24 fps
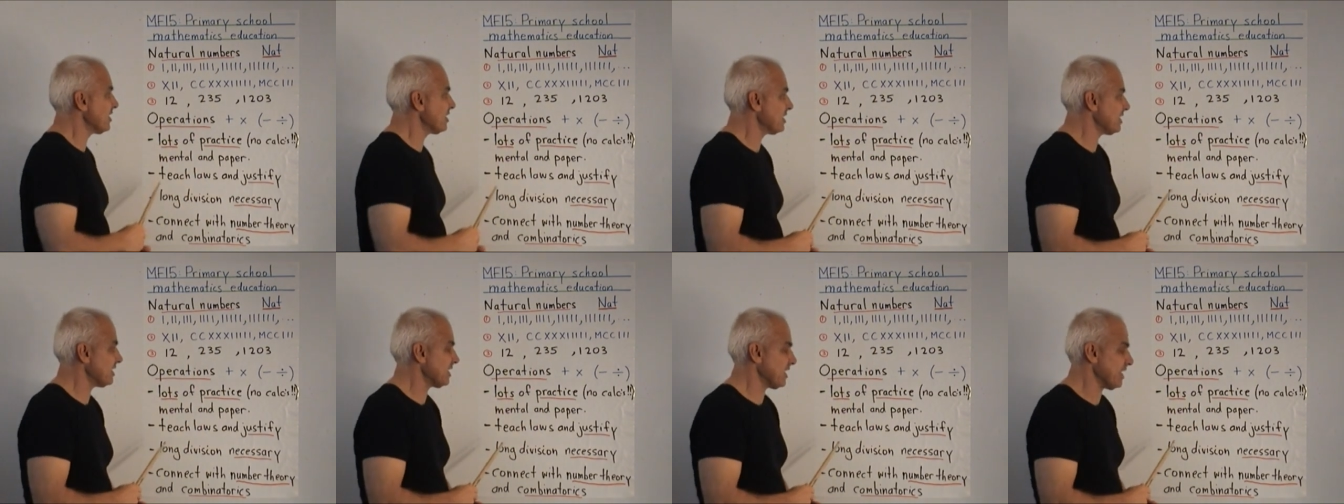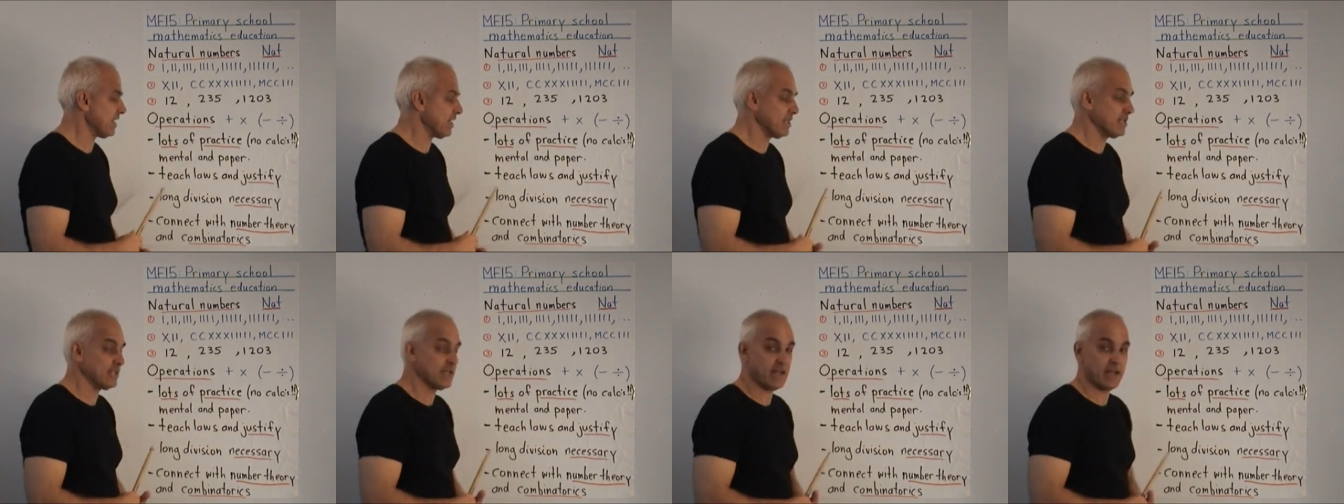
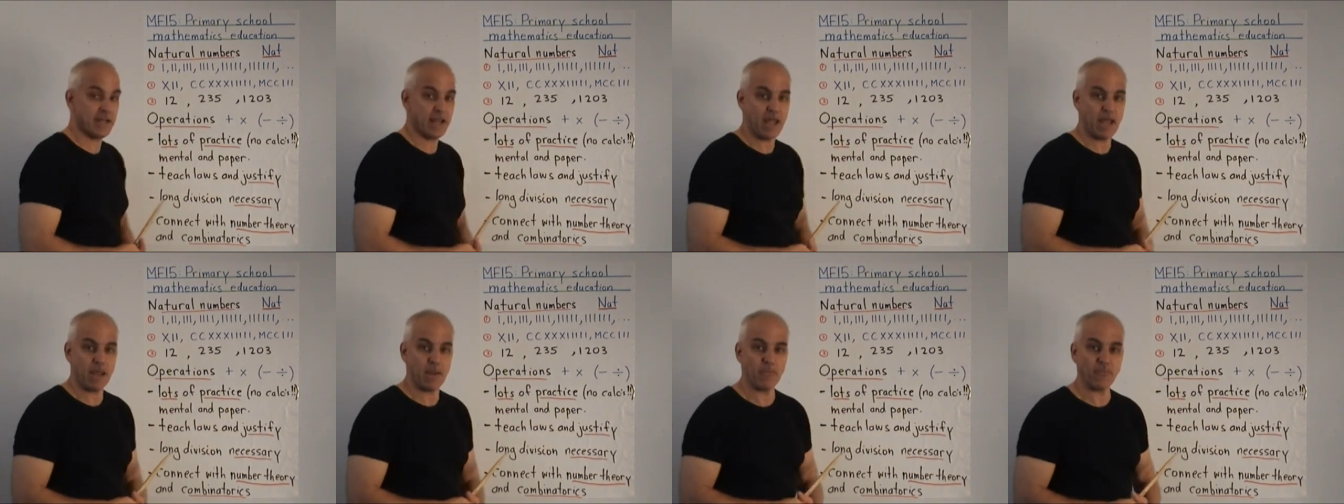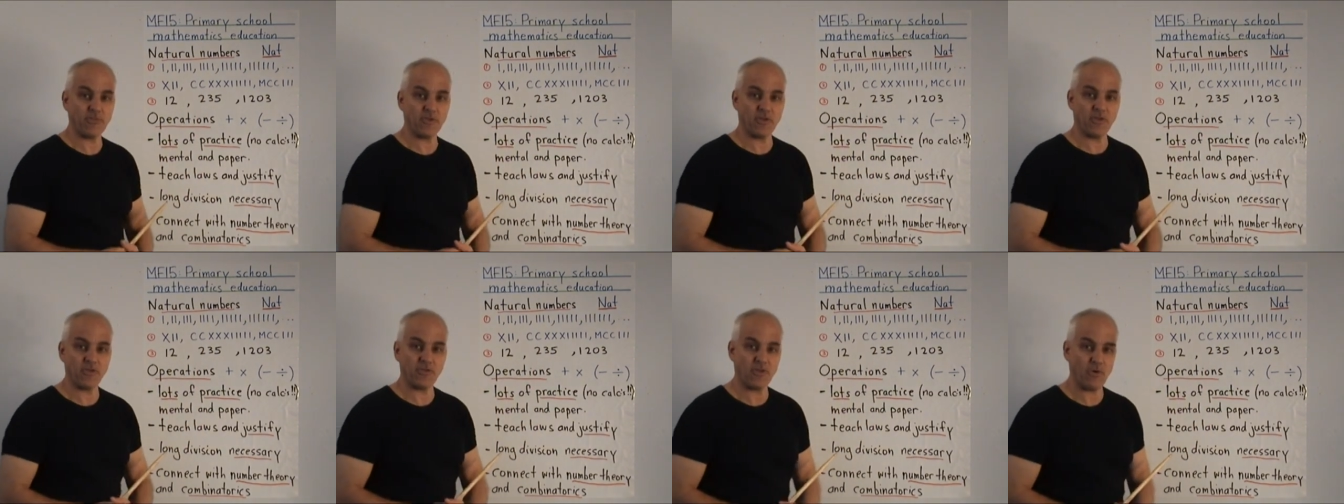C's, and
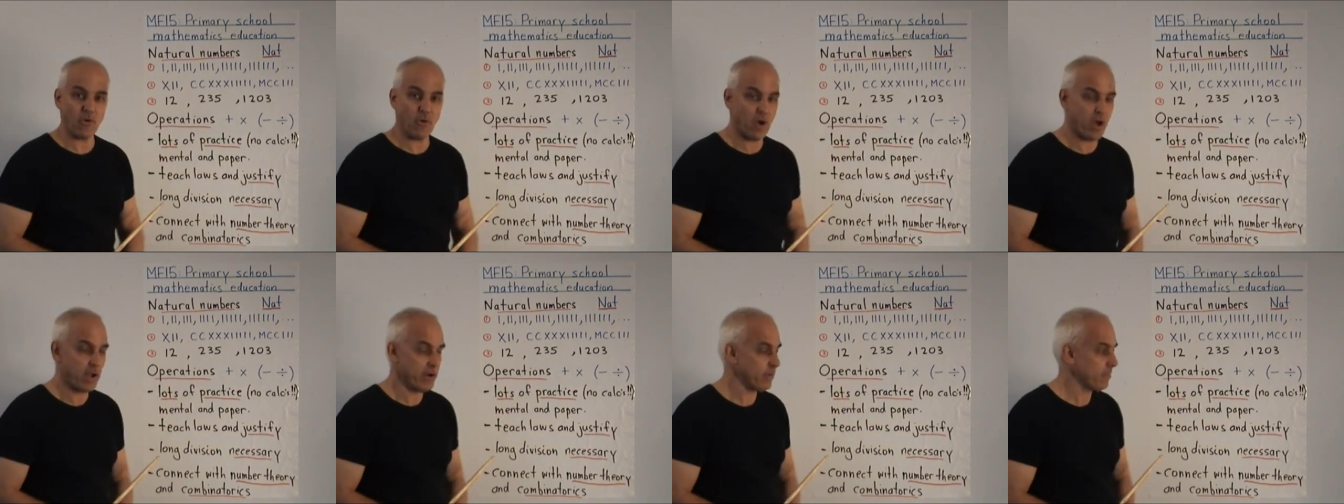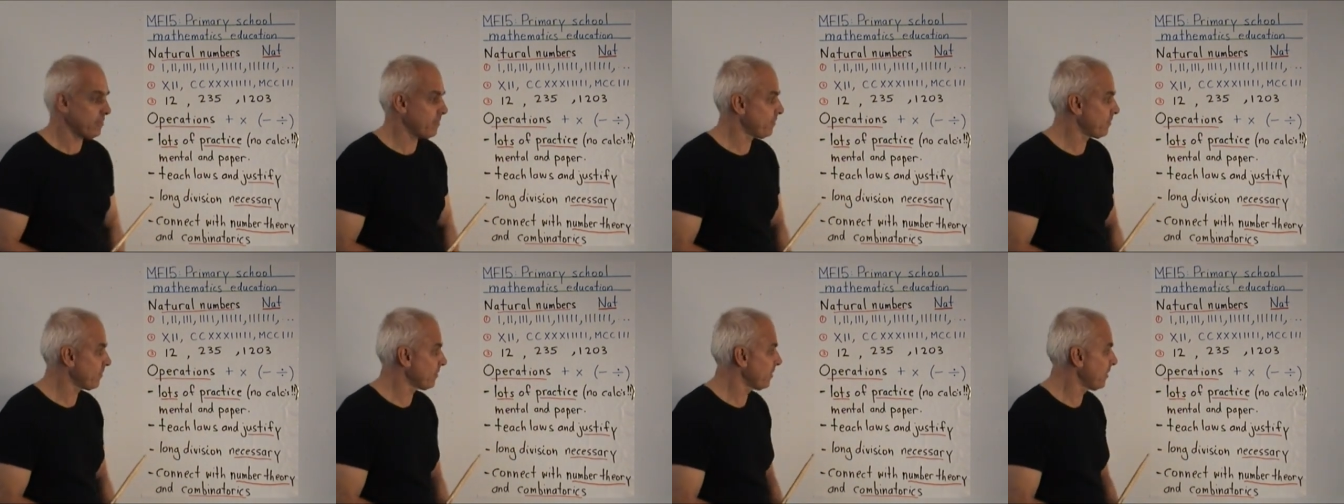M's, and so on.
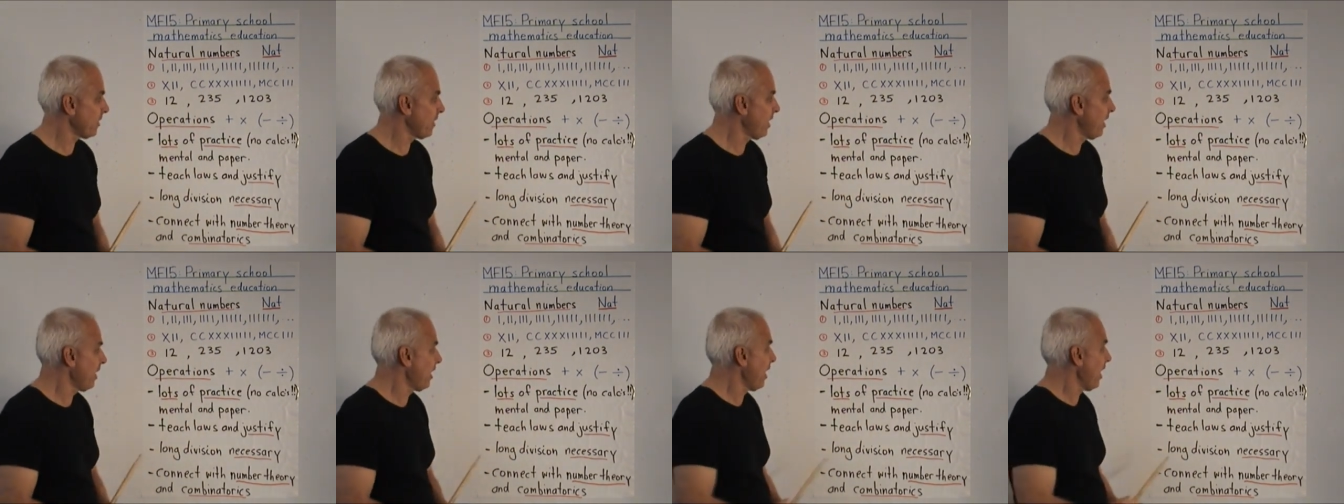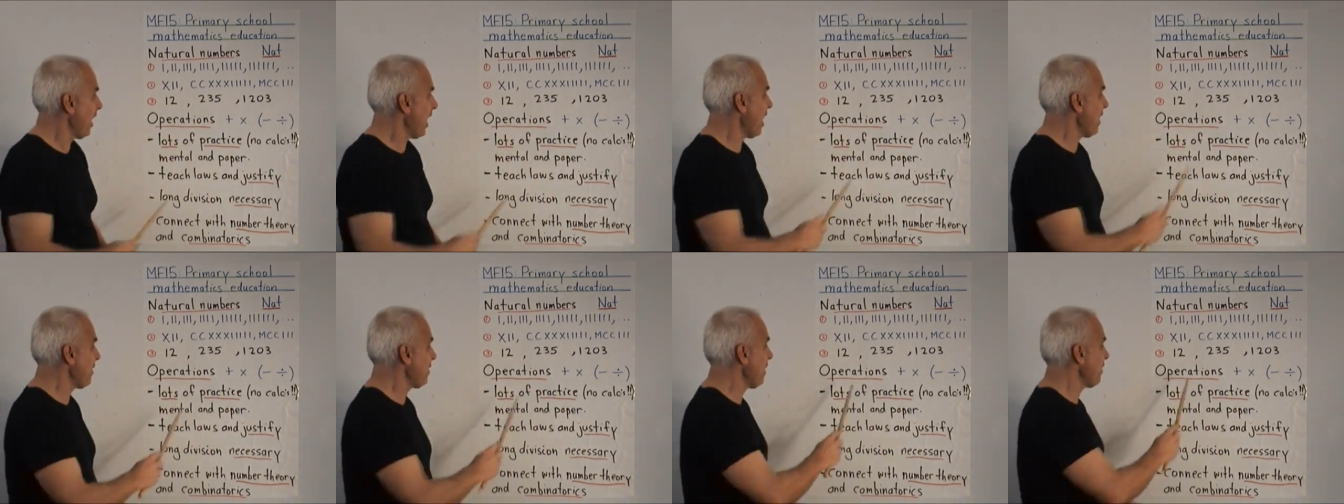
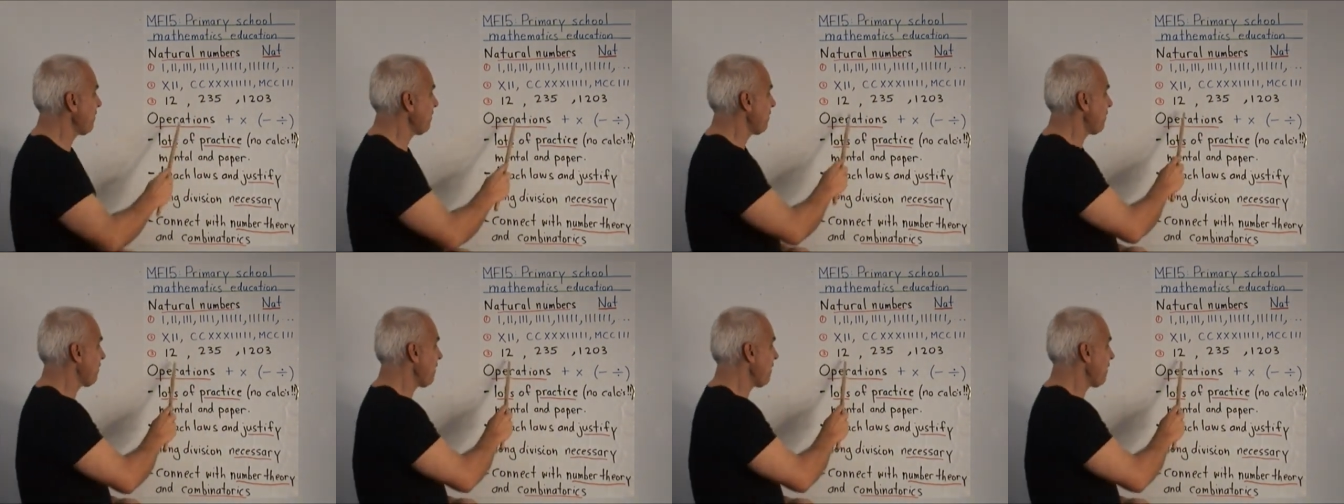And then